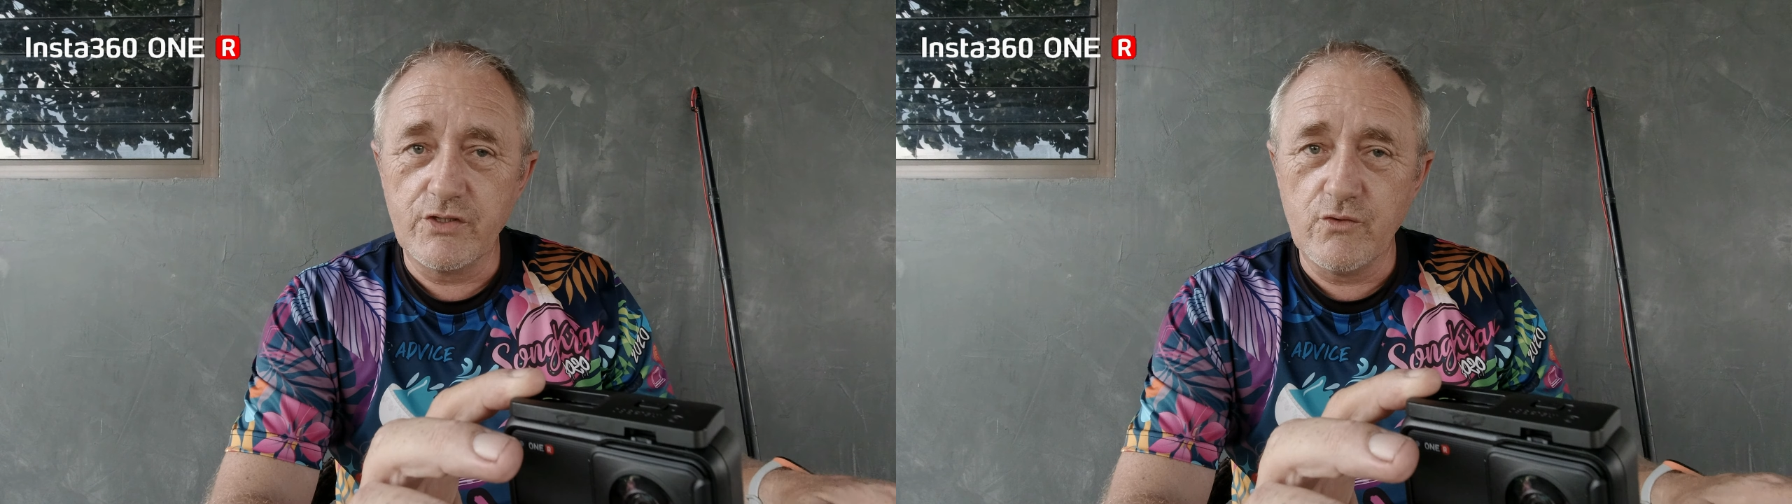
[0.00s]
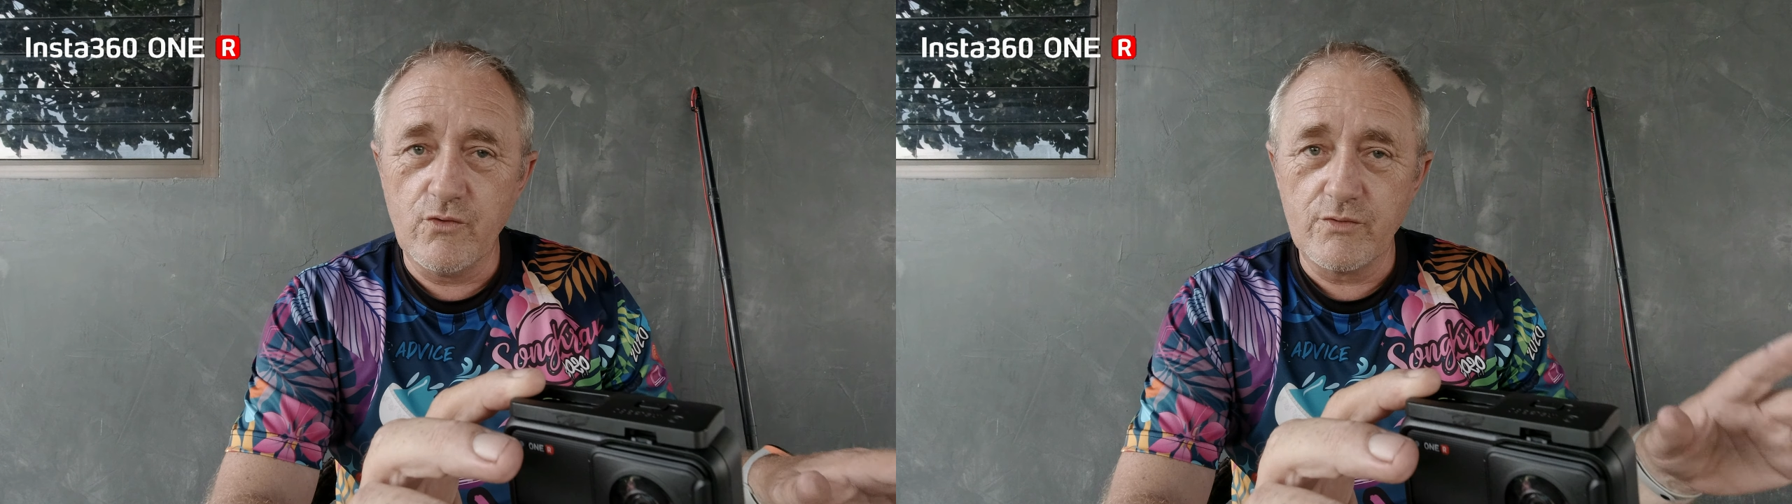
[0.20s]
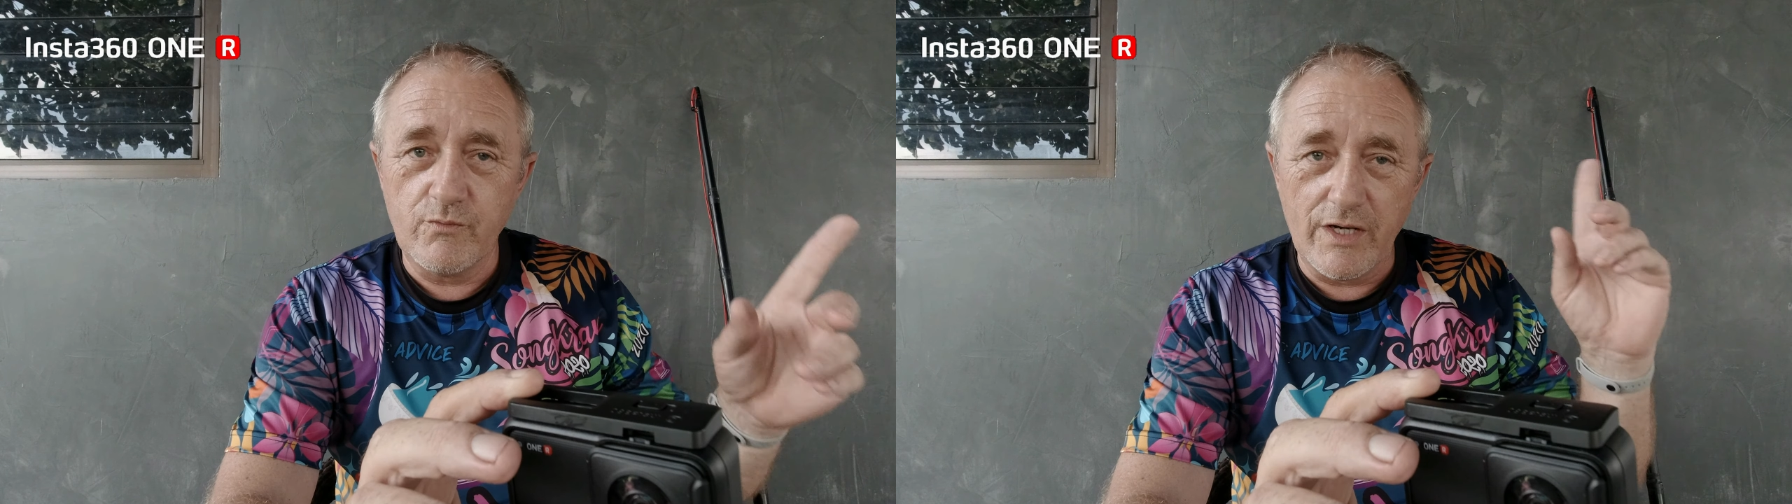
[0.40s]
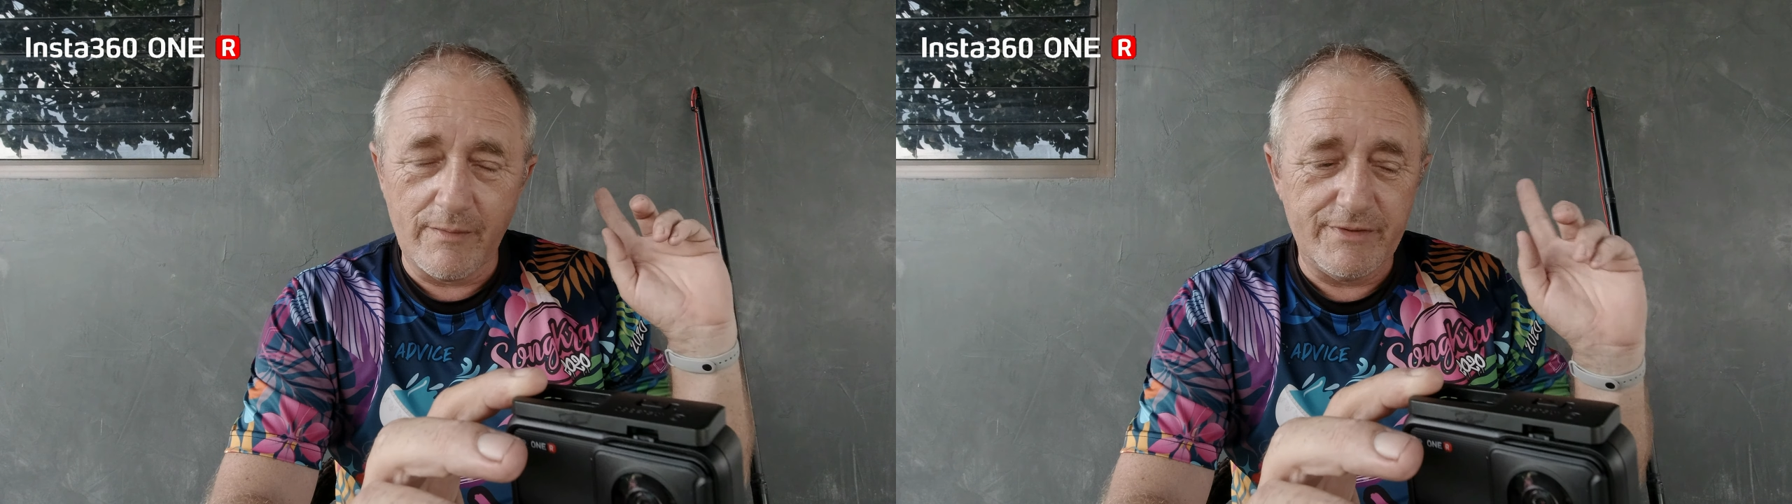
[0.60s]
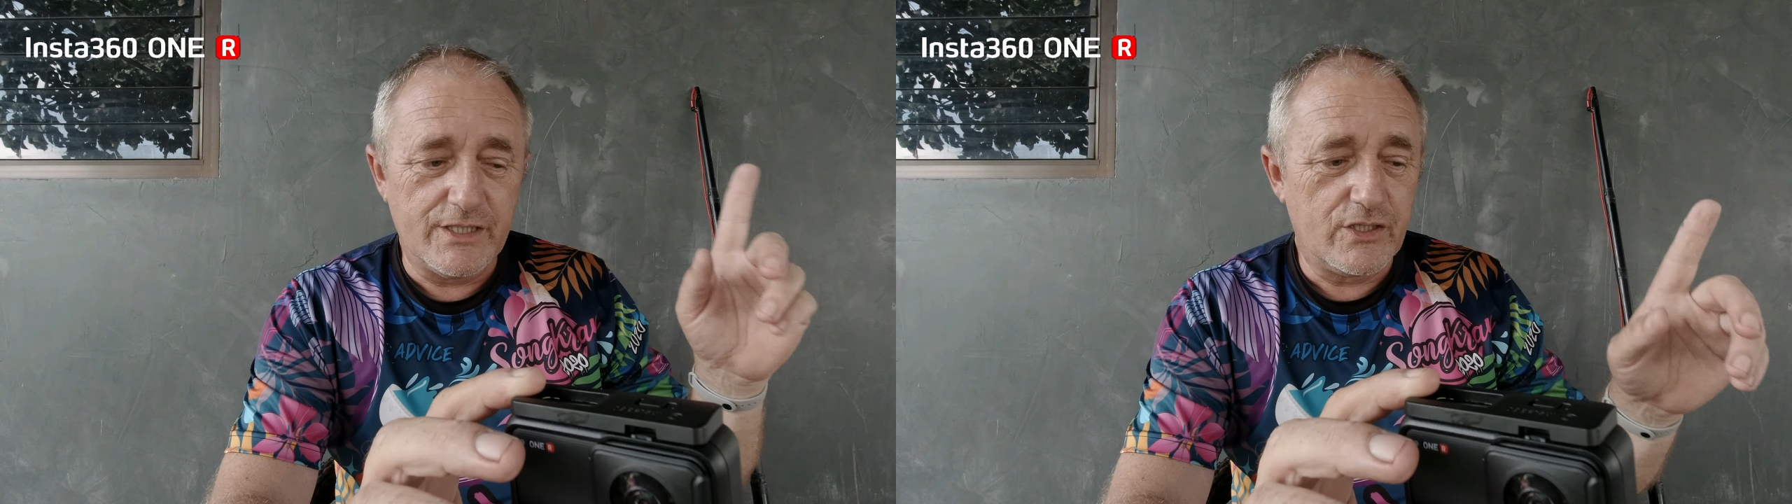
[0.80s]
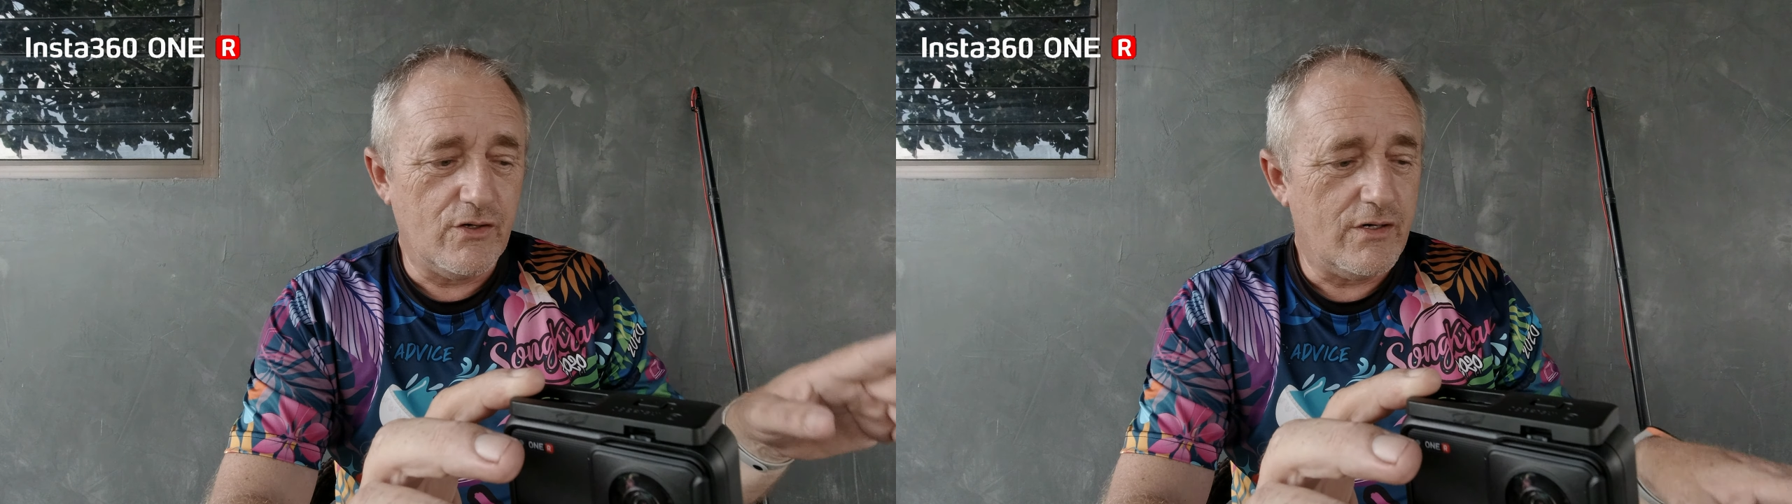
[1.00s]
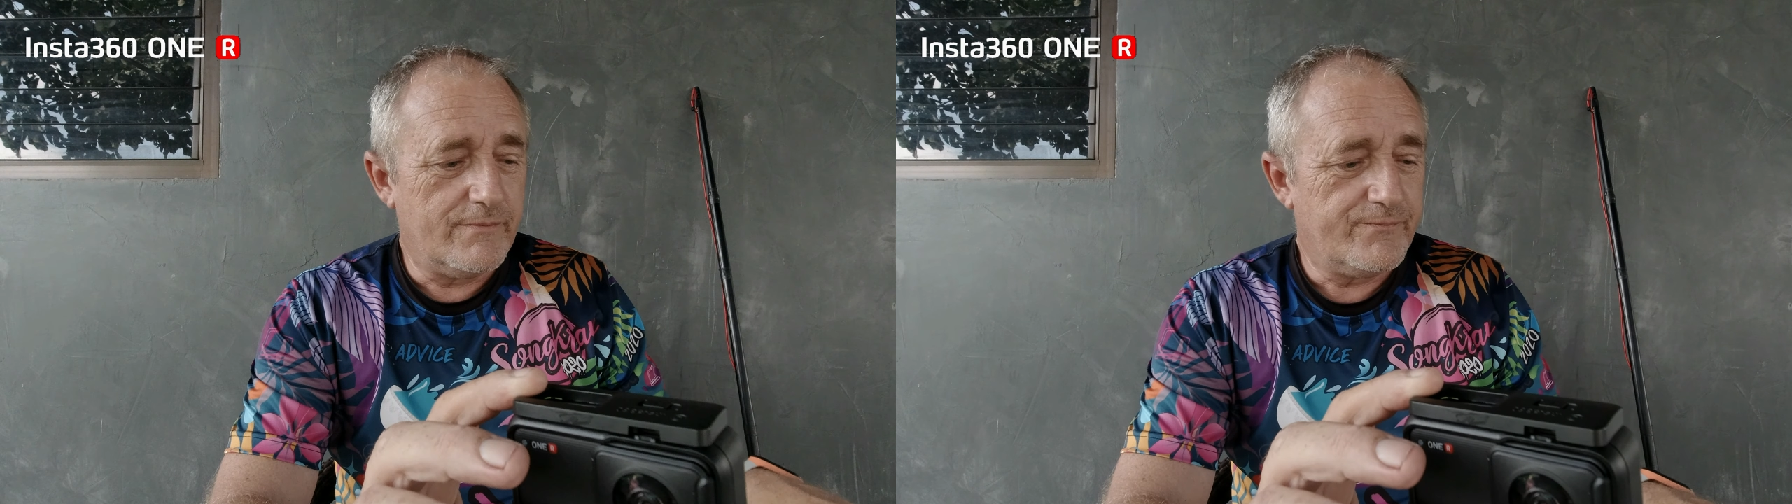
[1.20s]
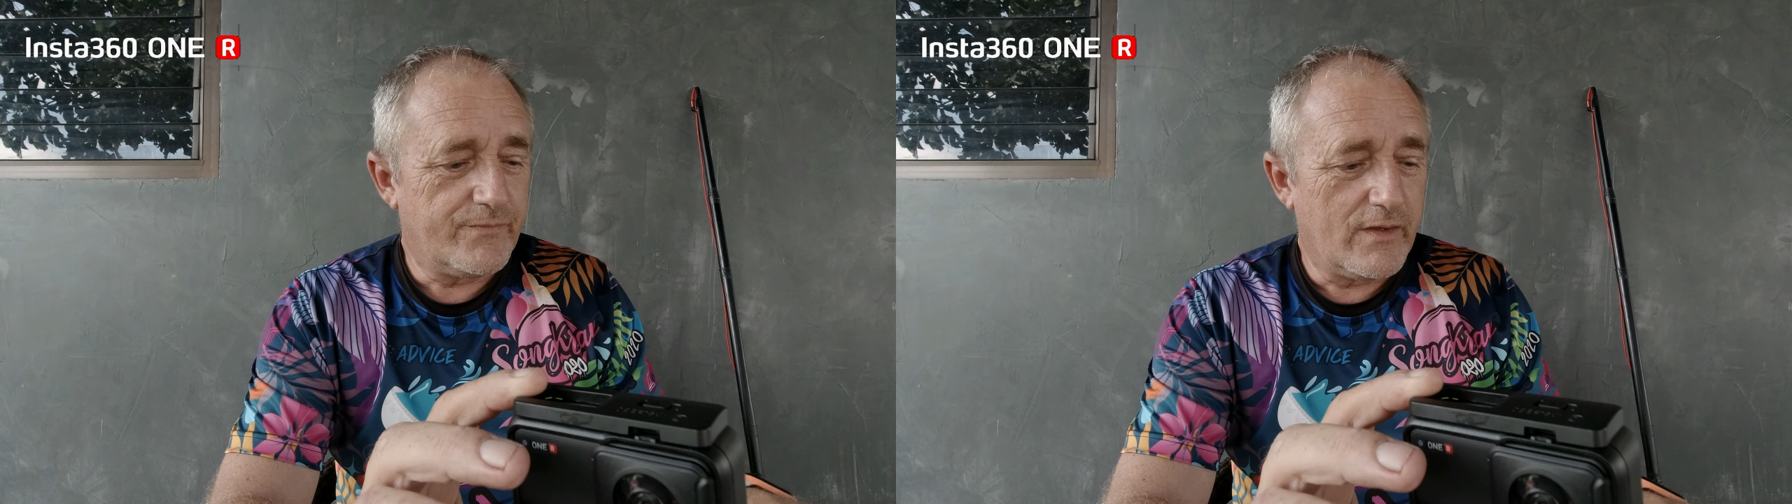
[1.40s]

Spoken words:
record while I'm in the car.